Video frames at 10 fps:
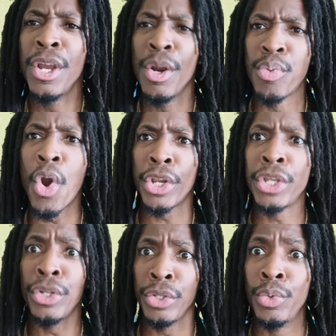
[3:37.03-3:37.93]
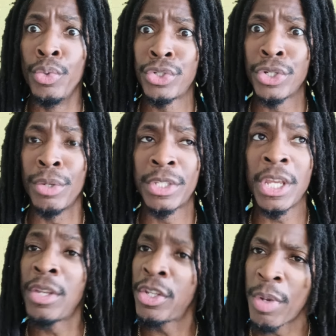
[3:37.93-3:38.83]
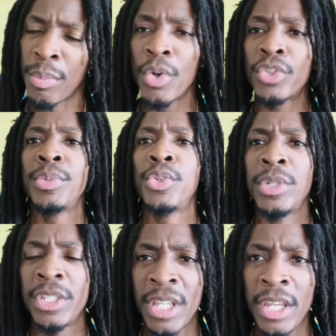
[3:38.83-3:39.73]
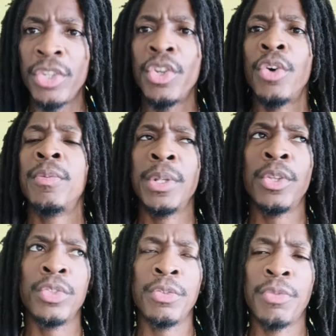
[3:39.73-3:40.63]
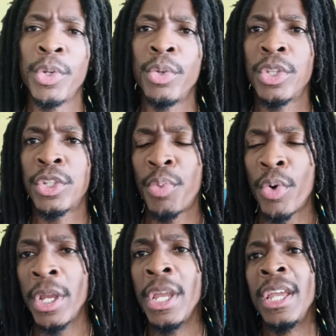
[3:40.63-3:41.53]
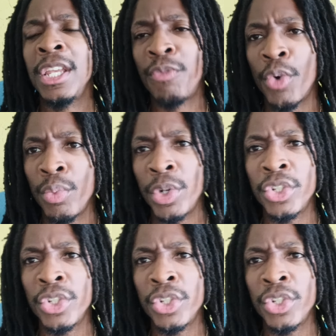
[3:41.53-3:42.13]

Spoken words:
brought in to lose, you know what I'm saying? Ishmael Barroso been doing his thing, you know, but those of you familiar with the sport, he's 41 years